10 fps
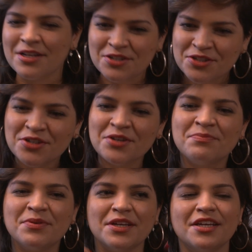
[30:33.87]
It
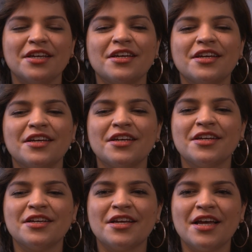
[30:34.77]
should be.
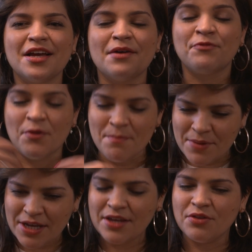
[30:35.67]
For
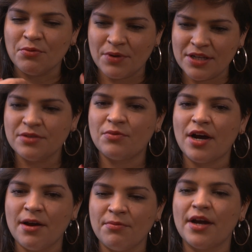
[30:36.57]
me, the reason
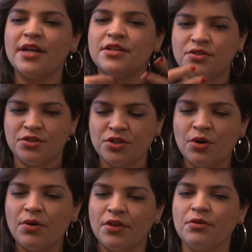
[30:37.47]
why I write is to
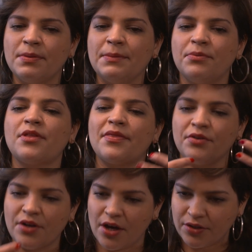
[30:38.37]
show other people that they're
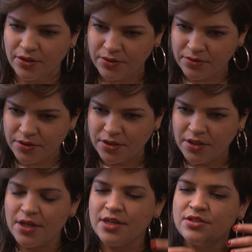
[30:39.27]
not alone.
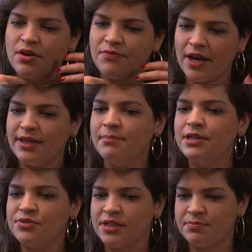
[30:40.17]
So if I can be
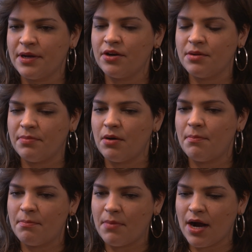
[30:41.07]
transparent about
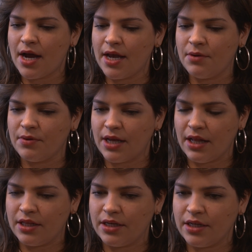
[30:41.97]
my
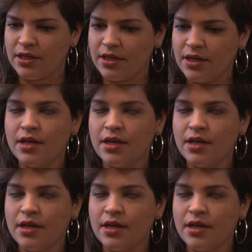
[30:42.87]
reality